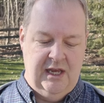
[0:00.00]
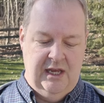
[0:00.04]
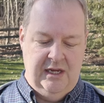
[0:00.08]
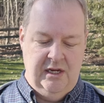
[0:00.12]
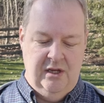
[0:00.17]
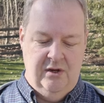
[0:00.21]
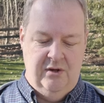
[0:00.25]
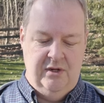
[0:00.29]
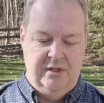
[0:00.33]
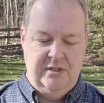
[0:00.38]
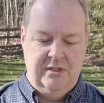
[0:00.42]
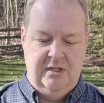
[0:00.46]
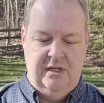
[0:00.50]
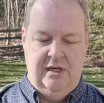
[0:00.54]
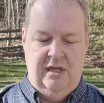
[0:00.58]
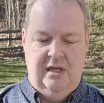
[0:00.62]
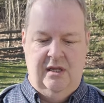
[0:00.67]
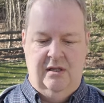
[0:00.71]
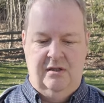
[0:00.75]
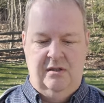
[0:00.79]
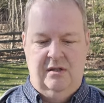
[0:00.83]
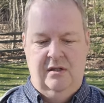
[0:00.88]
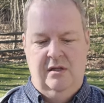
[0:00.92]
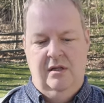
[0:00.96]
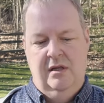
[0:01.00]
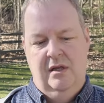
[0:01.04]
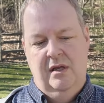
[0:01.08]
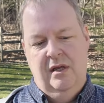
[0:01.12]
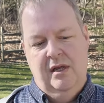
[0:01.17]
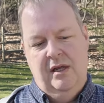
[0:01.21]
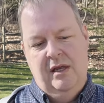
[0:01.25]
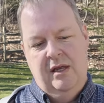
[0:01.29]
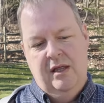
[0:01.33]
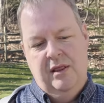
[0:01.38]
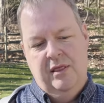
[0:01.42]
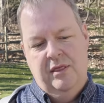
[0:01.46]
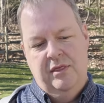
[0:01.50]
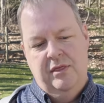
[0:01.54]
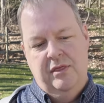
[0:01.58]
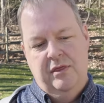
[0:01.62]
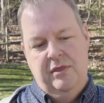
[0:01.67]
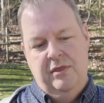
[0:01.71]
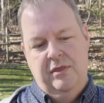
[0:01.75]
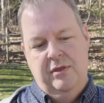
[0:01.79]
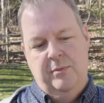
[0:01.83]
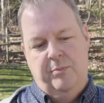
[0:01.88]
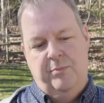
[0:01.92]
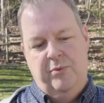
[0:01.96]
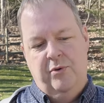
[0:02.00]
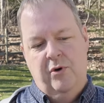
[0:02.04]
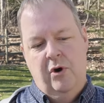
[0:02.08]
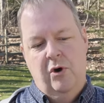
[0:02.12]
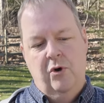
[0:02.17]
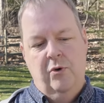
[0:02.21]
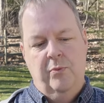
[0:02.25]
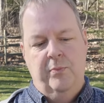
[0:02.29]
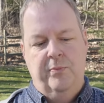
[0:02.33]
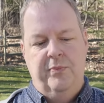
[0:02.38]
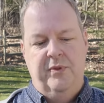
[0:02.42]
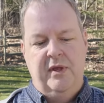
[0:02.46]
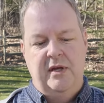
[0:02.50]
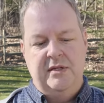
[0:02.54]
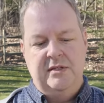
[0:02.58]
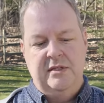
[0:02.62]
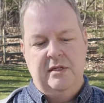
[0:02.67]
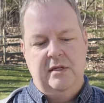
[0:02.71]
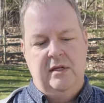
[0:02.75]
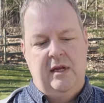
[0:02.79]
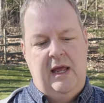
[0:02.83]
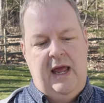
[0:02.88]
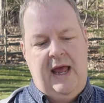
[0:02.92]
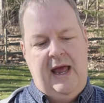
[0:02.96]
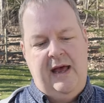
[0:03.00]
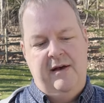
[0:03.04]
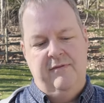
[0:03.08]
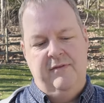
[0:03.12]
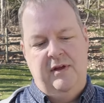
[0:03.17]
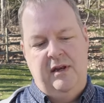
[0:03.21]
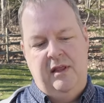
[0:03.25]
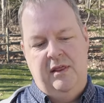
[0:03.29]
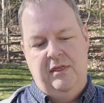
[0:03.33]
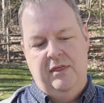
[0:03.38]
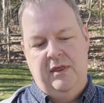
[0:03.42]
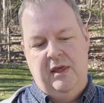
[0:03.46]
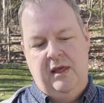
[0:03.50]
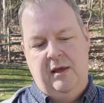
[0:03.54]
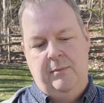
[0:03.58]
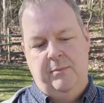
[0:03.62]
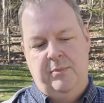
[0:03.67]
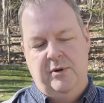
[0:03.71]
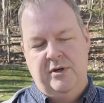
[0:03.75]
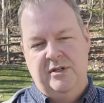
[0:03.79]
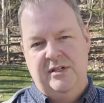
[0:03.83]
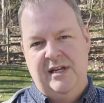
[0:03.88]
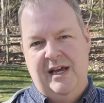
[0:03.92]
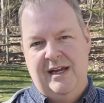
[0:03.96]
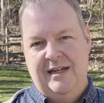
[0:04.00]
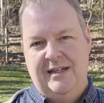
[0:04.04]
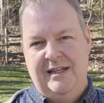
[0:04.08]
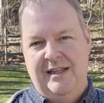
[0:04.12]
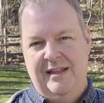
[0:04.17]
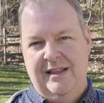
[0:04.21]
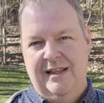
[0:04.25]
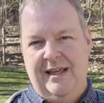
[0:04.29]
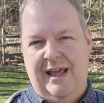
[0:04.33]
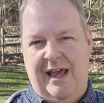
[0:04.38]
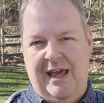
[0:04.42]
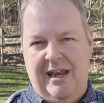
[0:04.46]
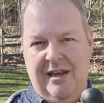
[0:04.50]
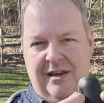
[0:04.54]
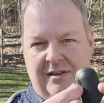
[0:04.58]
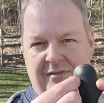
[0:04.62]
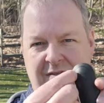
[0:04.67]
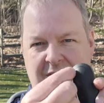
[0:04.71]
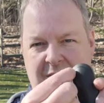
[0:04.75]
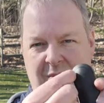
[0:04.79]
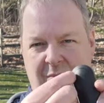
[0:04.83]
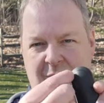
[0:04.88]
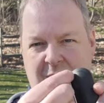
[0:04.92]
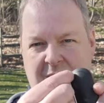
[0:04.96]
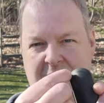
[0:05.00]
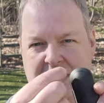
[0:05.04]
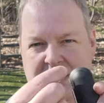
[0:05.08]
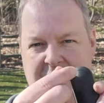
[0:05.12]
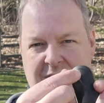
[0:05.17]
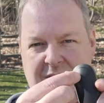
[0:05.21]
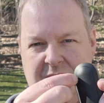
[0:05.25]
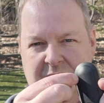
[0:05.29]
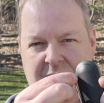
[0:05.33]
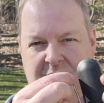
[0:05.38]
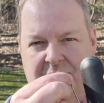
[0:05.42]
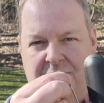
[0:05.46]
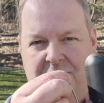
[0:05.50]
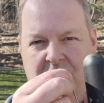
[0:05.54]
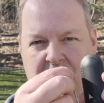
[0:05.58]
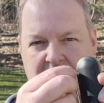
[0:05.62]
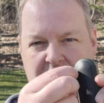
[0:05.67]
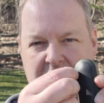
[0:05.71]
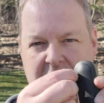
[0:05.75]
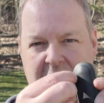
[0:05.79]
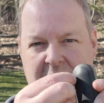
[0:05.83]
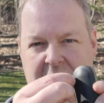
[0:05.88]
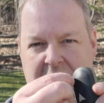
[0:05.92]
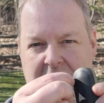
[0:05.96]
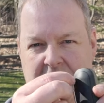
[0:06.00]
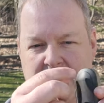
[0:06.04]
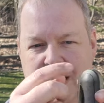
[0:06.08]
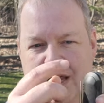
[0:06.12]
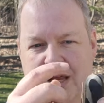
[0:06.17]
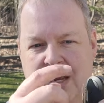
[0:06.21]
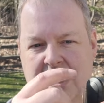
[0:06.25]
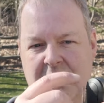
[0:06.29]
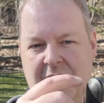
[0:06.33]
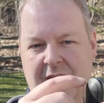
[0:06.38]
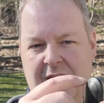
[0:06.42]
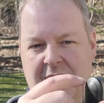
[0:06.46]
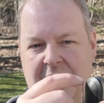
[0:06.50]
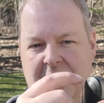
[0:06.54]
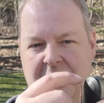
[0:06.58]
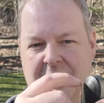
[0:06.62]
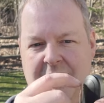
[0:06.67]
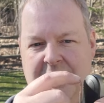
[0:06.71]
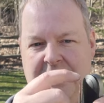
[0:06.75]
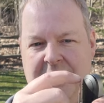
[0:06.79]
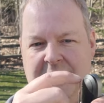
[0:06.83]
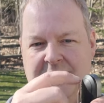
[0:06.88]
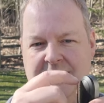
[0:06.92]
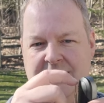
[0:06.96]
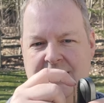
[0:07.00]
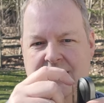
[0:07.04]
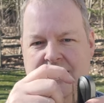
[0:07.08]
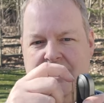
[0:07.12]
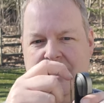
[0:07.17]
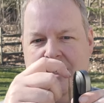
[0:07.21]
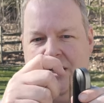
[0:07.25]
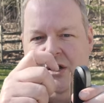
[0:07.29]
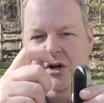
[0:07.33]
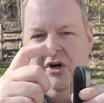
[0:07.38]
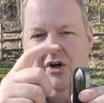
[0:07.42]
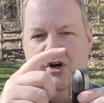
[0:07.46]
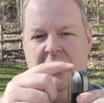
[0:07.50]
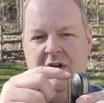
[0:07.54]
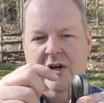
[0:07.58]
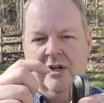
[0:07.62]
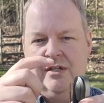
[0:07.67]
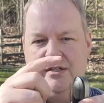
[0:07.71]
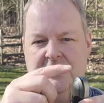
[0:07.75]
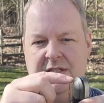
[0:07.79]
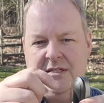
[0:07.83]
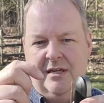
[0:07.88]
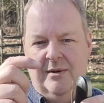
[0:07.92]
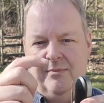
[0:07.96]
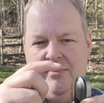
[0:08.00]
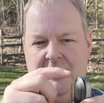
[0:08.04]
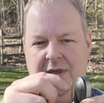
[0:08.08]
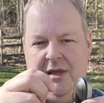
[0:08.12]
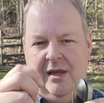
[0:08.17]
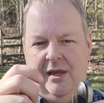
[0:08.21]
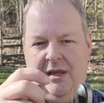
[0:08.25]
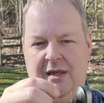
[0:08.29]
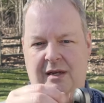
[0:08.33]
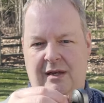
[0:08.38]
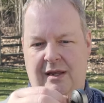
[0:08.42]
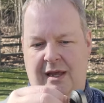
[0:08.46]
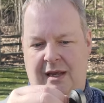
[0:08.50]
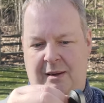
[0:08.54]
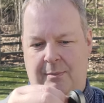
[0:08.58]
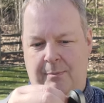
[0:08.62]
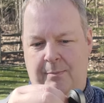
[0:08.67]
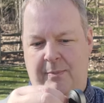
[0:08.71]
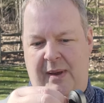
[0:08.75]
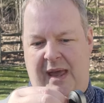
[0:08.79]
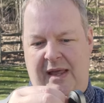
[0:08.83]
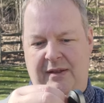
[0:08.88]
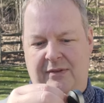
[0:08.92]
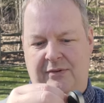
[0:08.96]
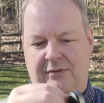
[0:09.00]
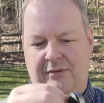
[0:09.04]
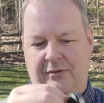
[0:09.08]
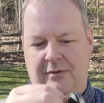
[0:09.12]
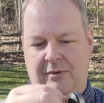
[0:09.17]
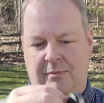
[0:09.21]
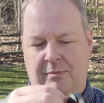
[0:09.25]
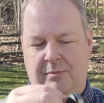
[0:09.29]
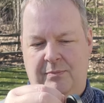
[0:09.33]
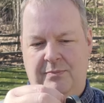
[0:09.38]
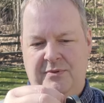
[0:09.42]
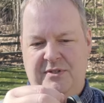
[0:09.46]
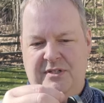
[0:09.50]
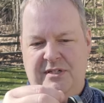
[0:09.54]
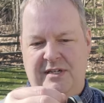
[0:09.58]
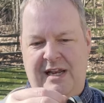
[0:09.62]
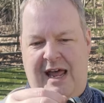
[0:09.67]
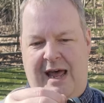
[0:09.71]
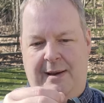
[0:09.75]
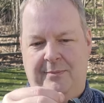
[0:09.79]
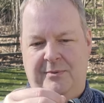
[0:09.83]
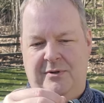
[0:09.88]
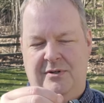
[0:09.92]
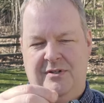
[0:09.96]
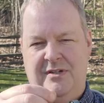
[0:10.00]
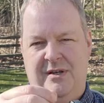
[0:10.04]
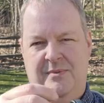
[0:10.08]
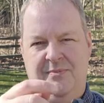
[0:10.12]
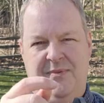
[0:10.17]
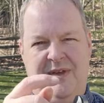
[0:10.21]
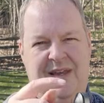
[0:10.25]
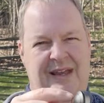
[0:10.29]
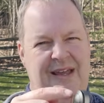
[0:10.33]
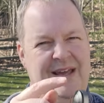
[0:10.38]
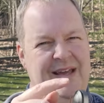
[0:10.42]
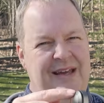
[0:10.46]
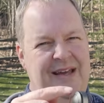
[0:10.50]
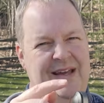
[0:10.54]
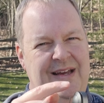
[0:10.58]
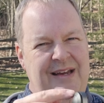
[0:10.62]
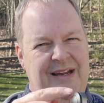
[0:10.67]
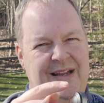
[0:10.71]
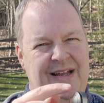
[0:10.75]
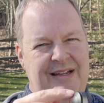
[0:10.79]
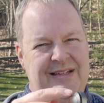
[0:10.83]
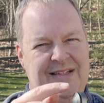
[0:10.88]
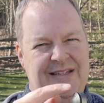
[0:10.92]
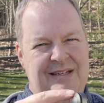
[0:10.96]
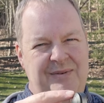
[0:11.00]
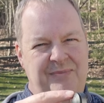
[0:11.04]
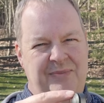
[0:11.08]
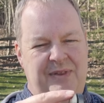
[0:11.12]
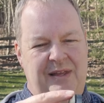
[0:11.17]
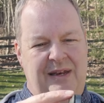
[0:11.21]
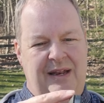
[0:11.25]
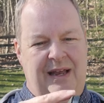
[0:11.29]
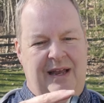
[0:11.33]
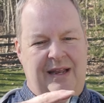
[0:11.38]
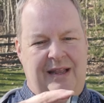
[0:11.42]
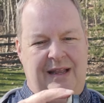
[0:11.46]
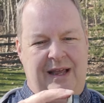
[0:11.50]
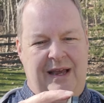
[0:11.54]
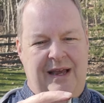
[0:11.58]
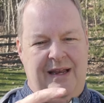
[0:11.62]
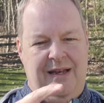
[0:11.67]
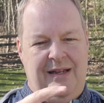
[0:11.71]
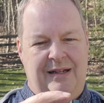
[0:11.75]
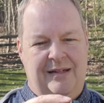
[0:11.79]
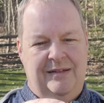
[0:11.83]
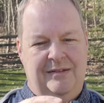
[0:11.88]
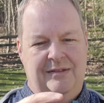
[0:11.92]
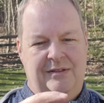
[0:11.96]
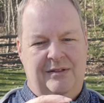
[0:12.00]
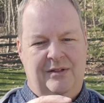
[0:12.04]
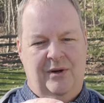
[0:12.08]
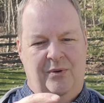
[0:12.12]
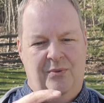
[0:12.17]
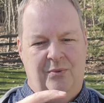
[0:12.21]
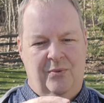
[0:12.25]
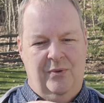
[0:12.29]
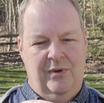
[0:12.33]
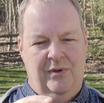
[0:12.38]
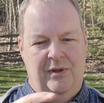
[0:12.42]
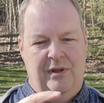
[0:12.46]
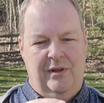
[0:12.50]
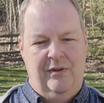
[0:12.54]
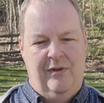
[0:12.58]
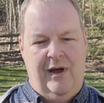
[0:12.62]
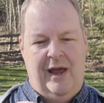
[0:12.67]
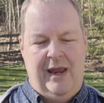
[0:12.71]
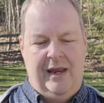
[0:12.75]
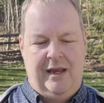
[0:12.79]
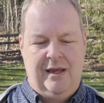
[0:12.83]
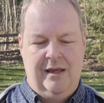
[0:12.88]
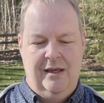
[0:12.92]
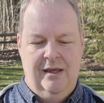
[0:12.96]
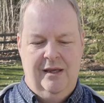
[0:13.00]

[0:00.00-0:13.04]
I noticed, and I'll, the probe doesn't have anything protecting the end of it when it's folded in. It could easily get caught on something and like bent or snapped or something. That's something I, I don't really like.